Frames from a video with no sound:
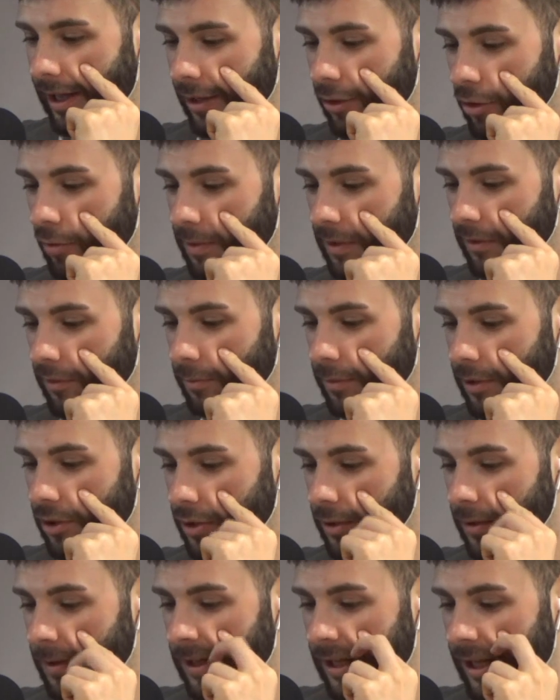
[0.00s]
Could be a
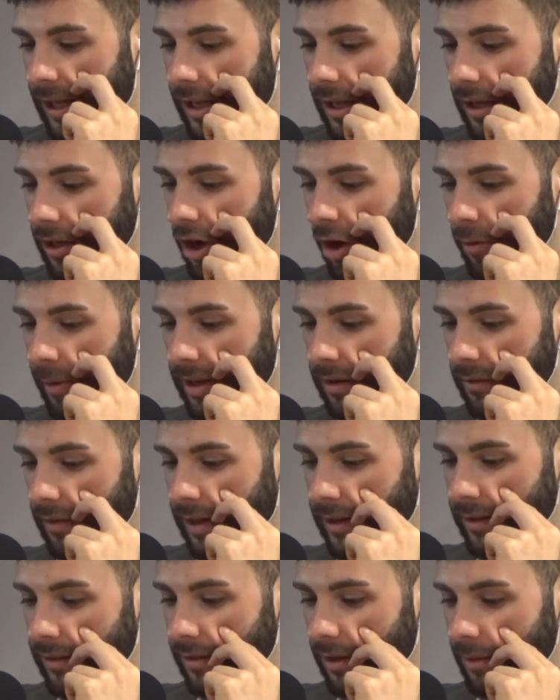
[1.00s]
submission. Co-main
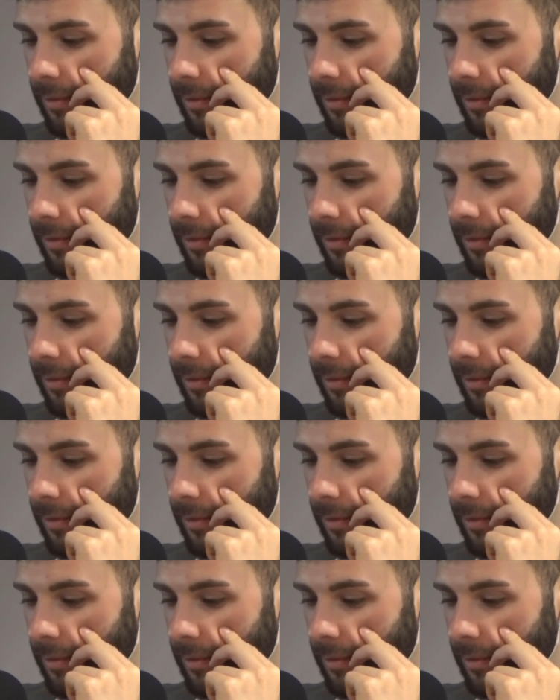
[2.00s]
event,